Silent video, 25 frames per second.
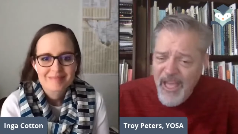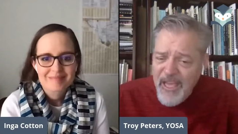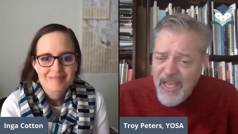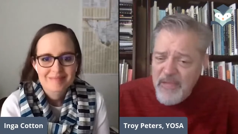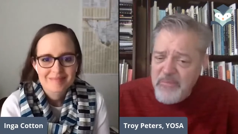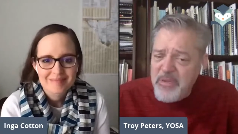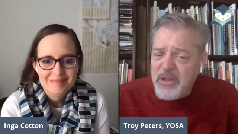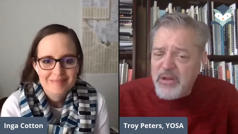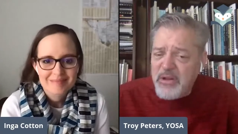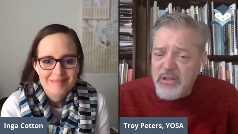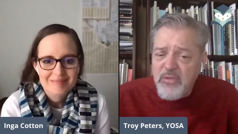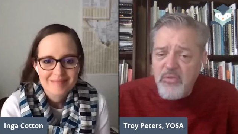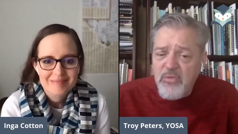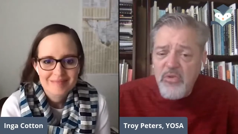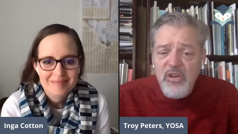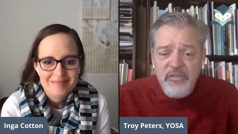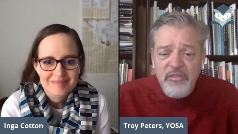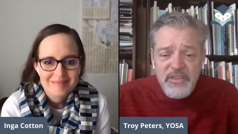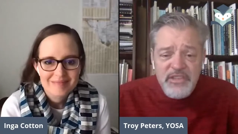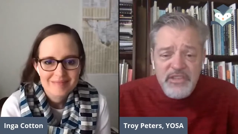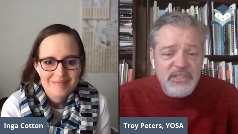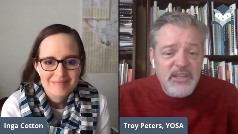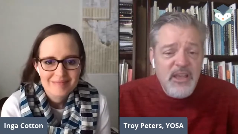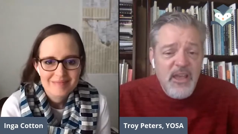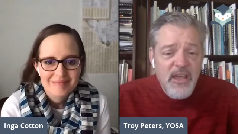Speaker 1: and Peter the
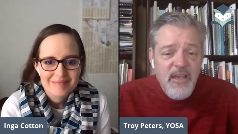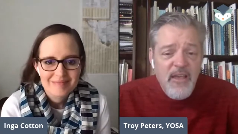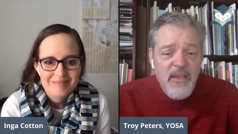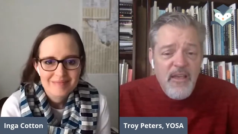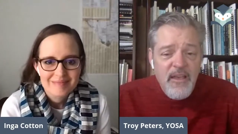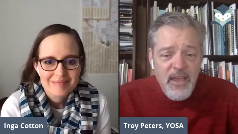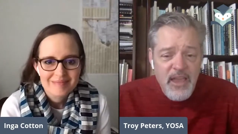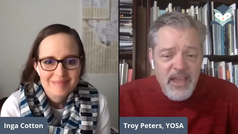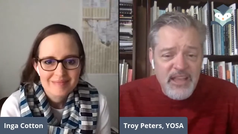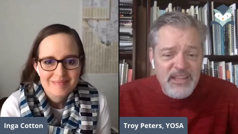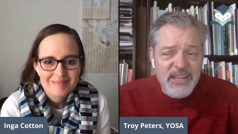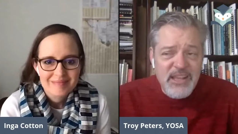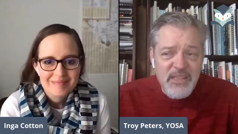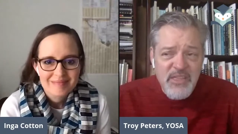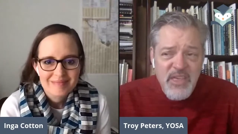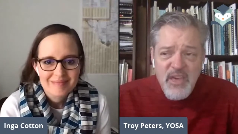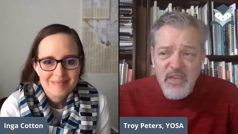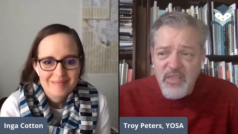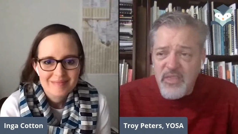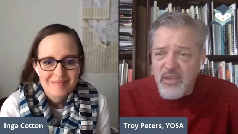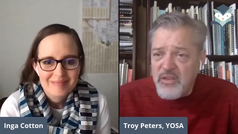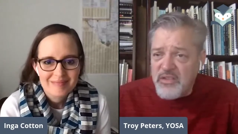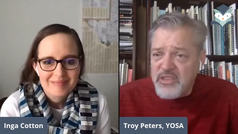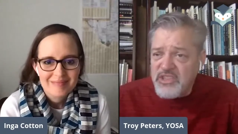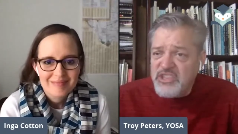Wolf is is I
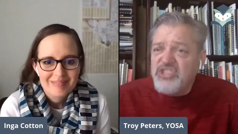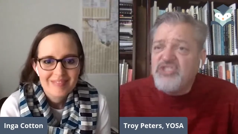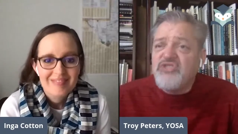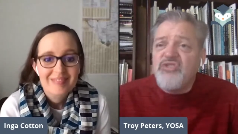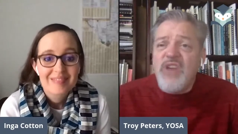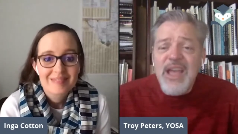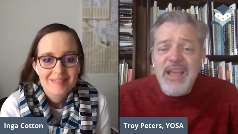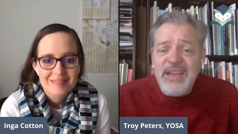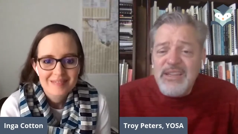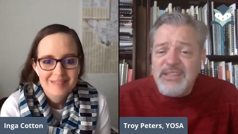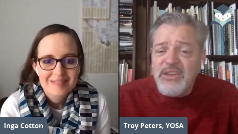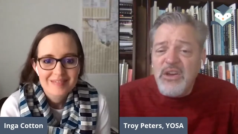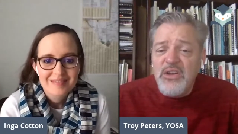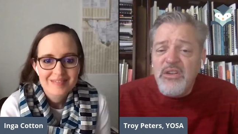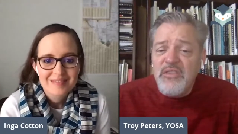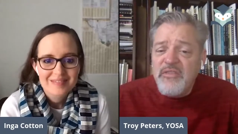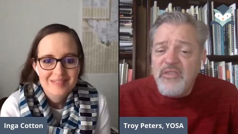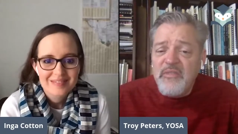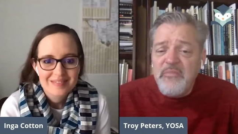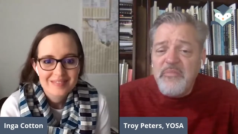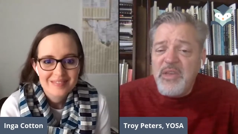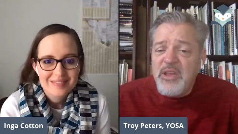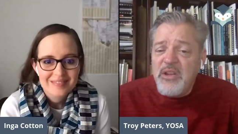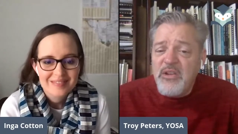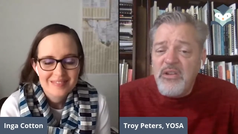think the strike zone
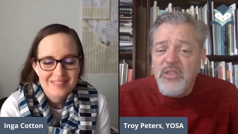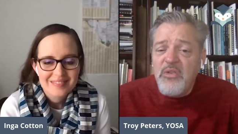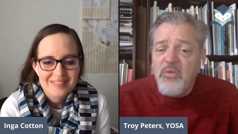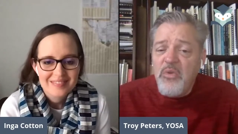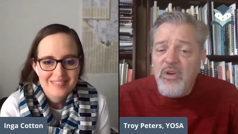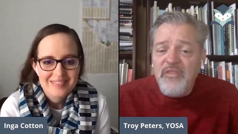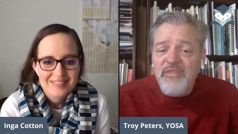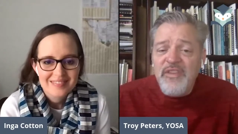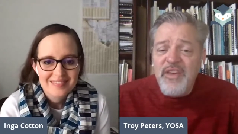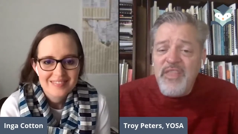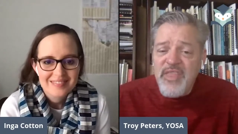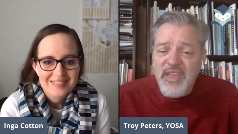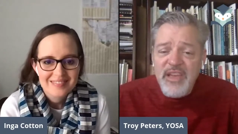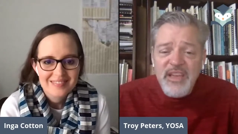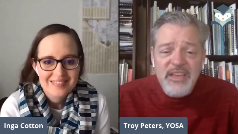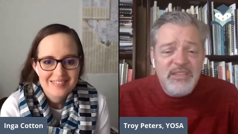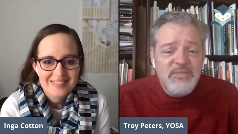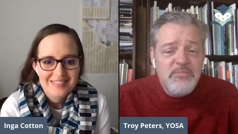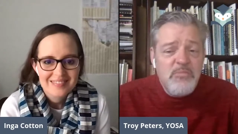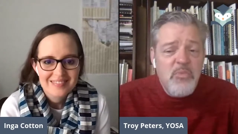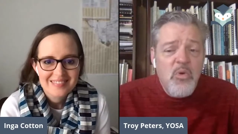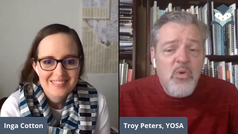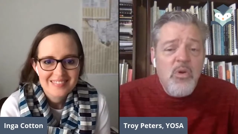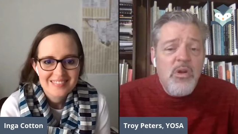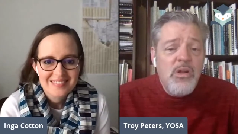for Peter and the Wolf, I think,
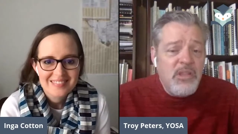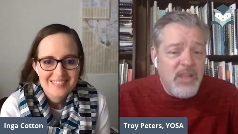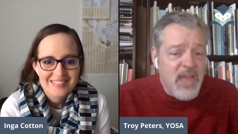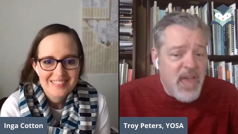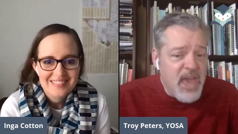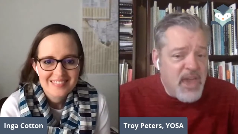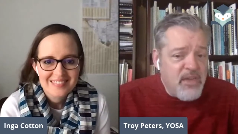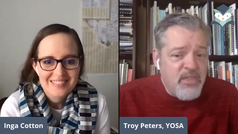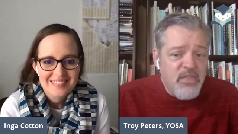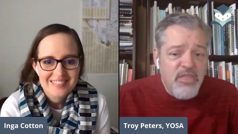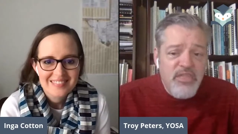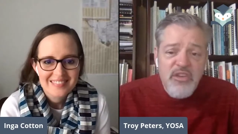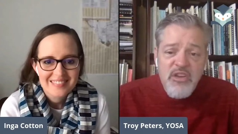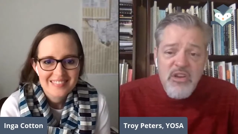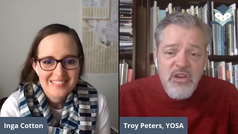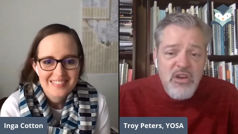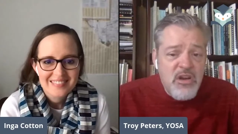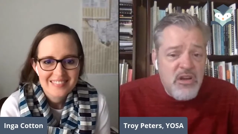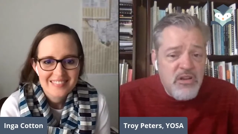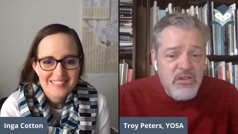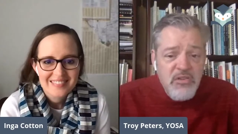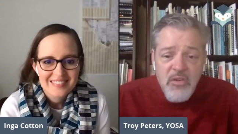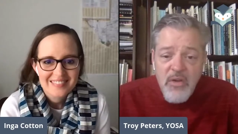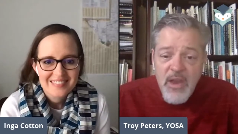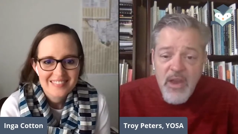is more like third